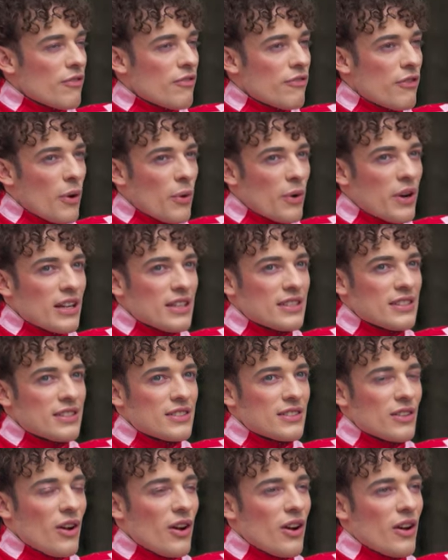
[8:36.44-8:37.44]

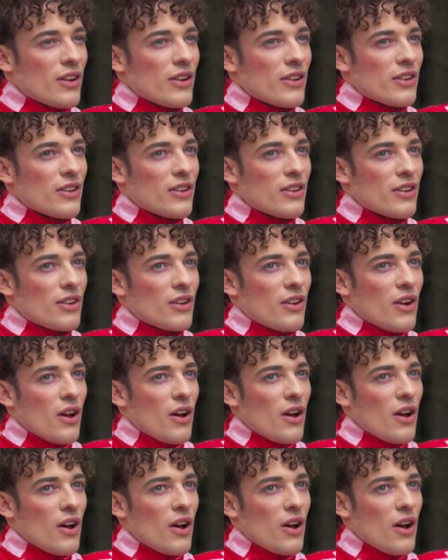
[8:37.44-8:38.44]
focus on
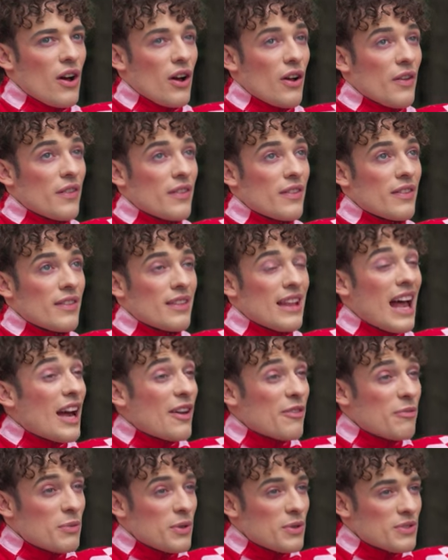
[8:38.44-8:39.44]

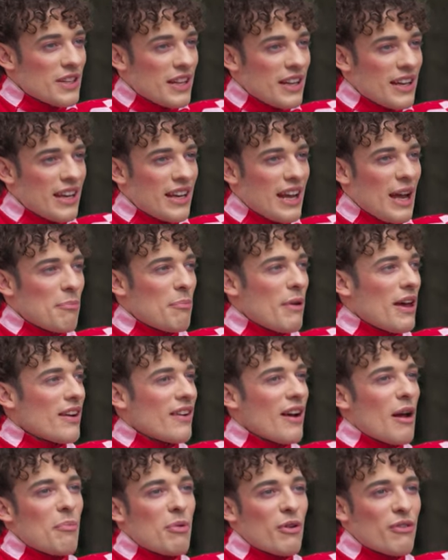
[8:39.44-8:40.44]
live music, get better
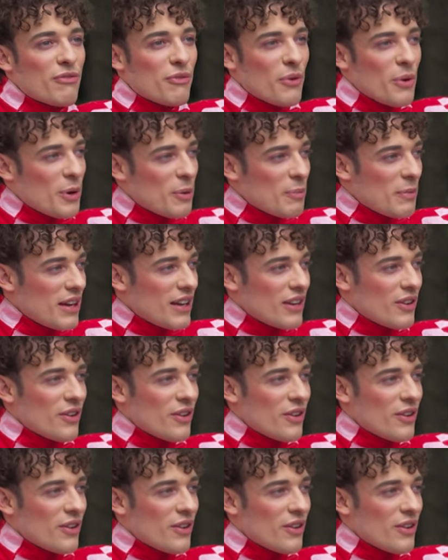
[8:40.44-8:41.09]
at performing.